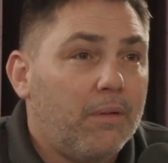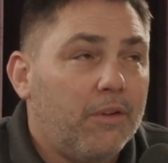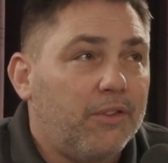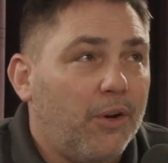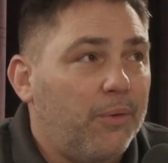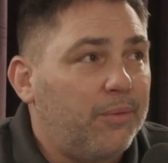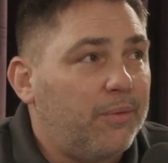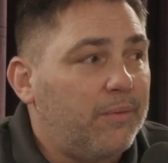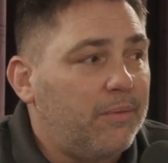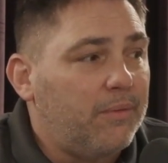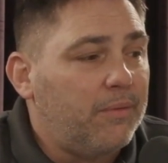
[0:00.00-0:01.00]
So
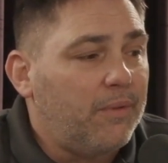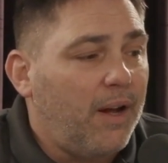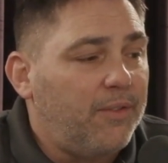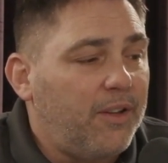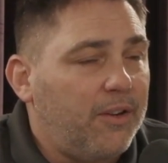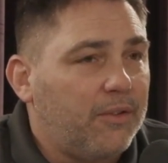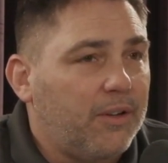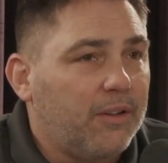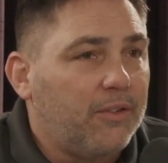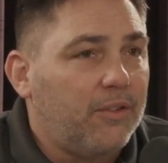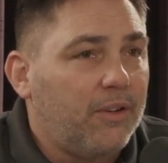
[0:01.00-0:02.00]
I think your
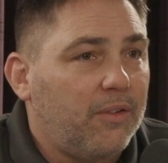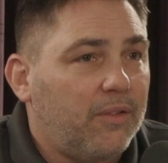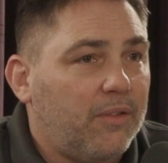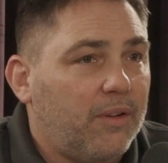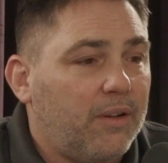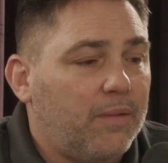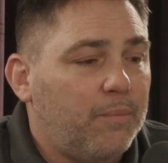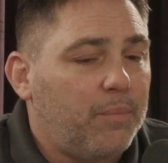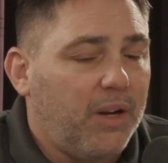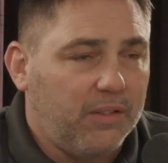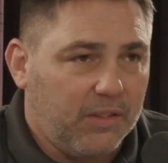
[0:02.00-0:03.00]
diligence in
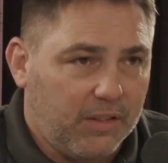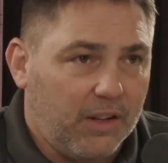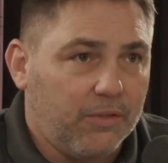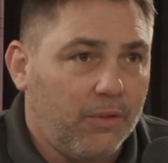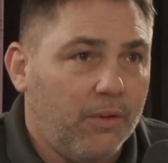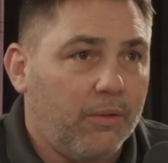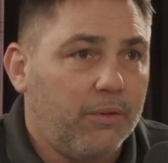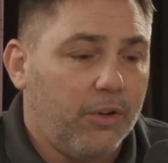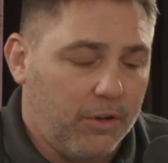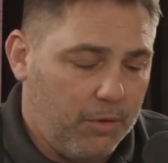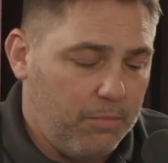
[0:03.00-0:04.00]
being successful, your
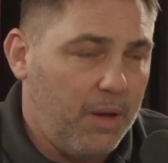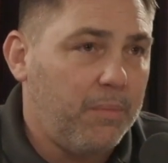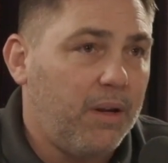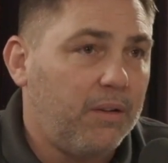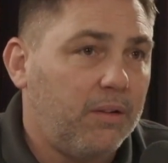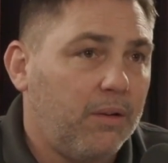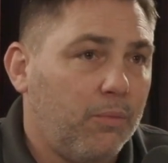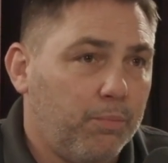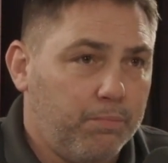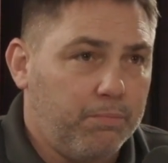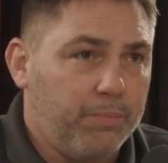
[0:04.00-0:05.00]
commitment to
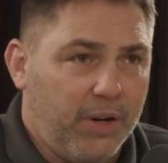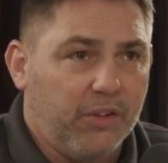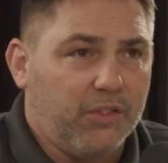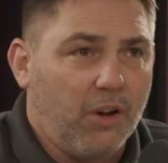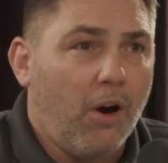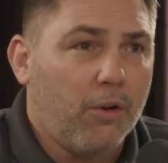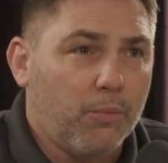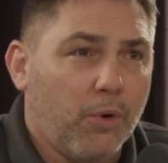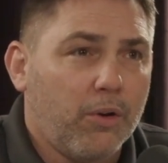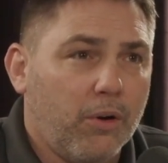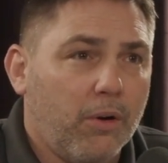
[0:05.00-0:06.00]
being just a hard
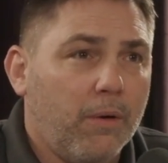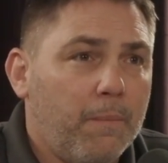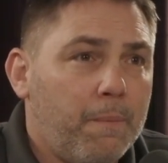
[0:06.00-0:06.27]
worker